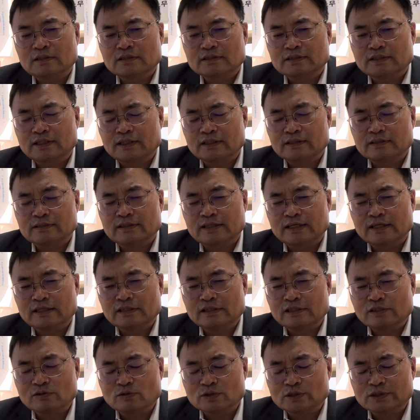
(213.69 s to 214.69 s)
Then they
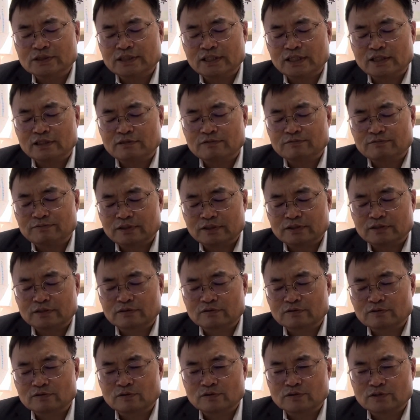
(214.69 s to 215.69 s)
negotiate with
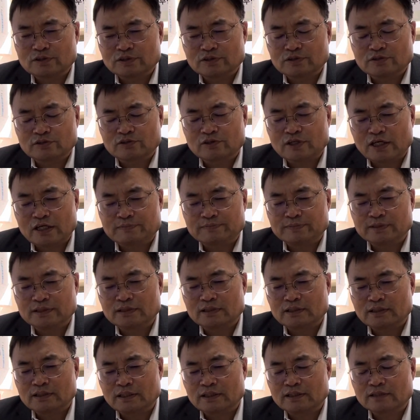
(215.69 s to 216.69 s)
those requirements
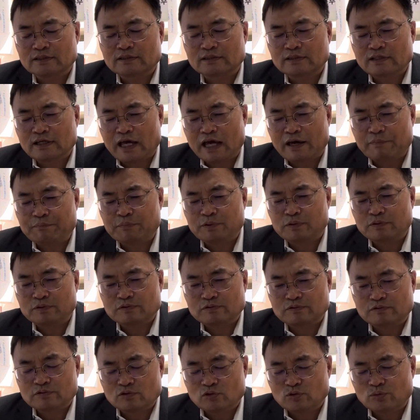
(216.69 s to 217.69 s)
like effort
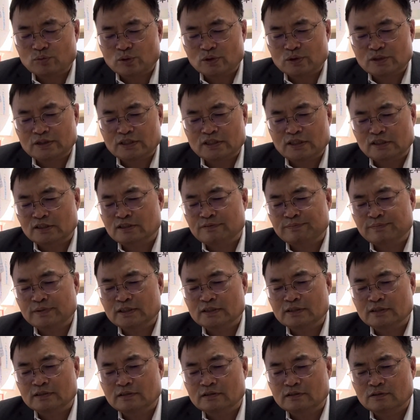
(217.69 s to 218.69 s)
to avoid
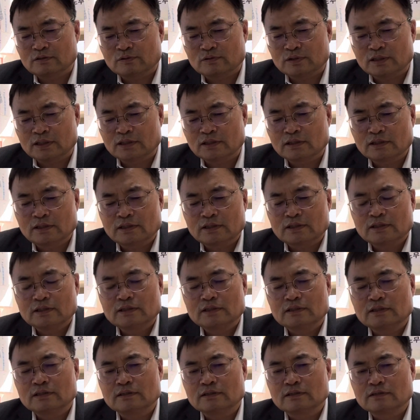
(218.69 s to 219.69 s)
dismissal or
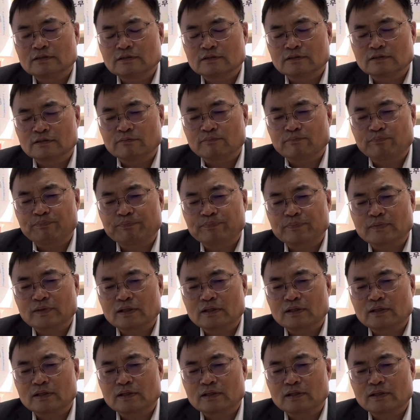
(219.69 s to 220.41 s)
some